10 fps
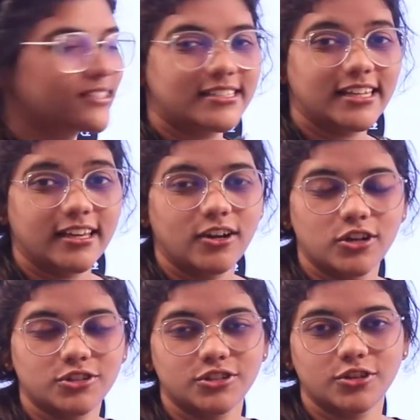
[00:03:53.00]
sticking
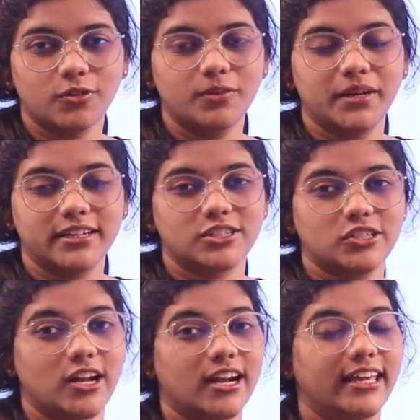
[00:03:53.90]
onto the role, but it's
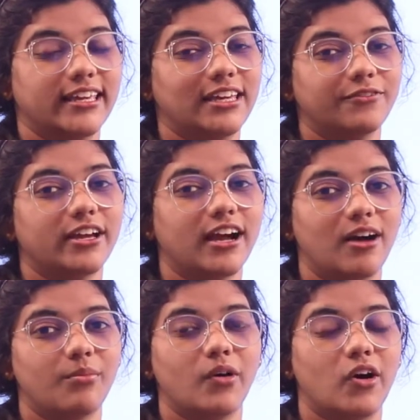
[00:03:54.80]
not like giving
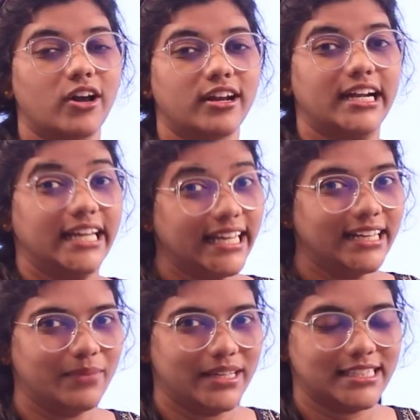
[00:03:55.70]
up on a
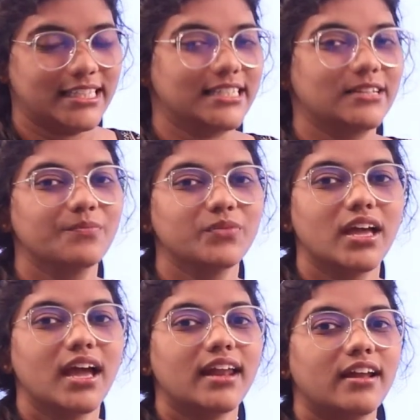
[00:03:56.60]
daily basis.
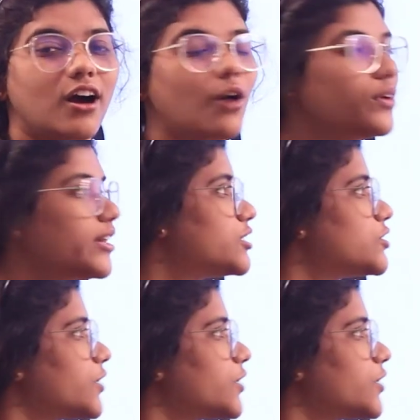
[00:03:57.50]
Now, how each